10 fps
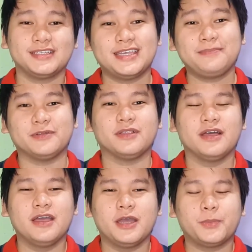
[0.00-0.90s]
Example,
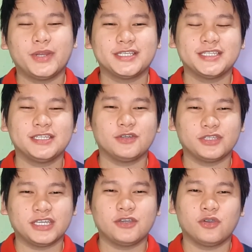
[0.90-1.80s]
President
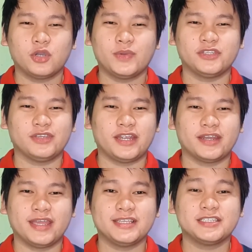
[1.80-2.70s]
Rodrigo Roa
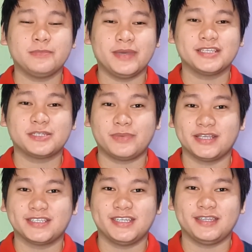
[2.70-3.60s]
Duterte is the best
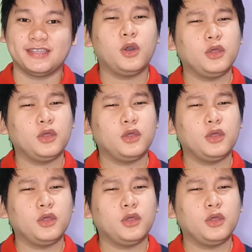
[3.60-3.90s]
president.